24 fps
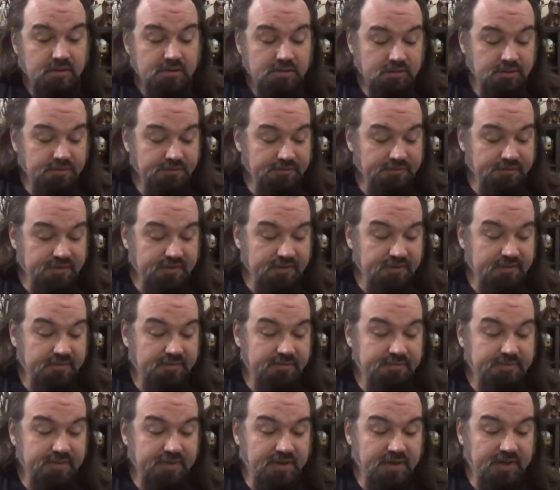Lucy has
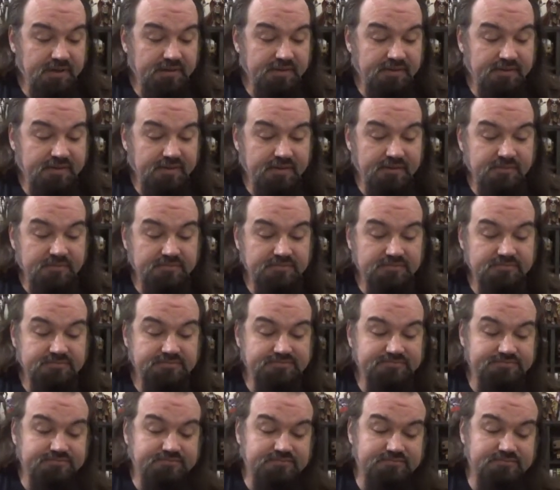put on some
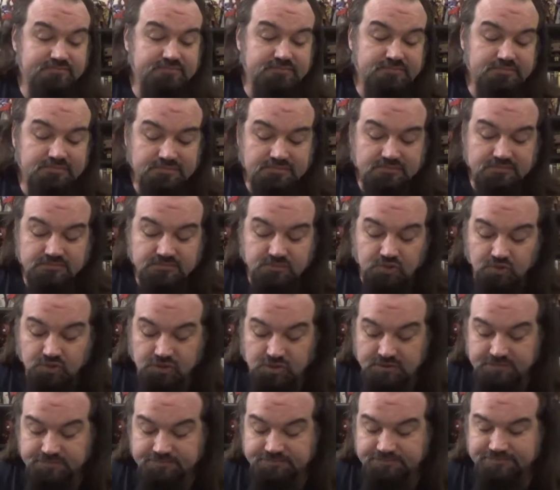
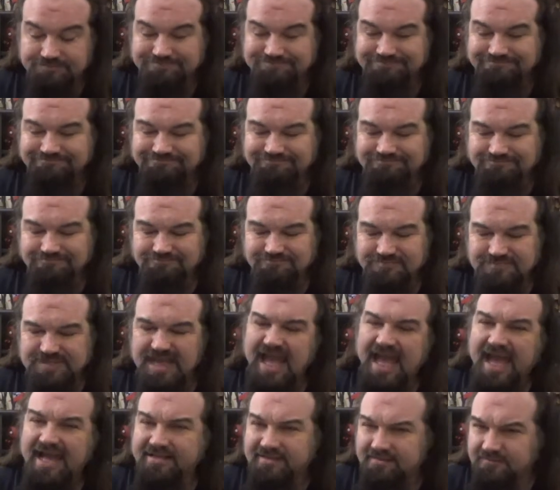more
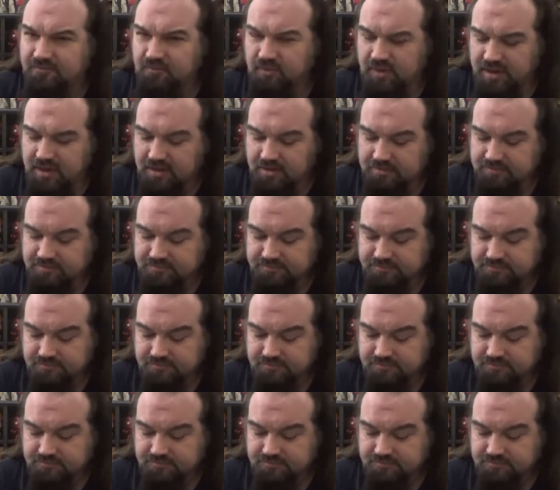active wear,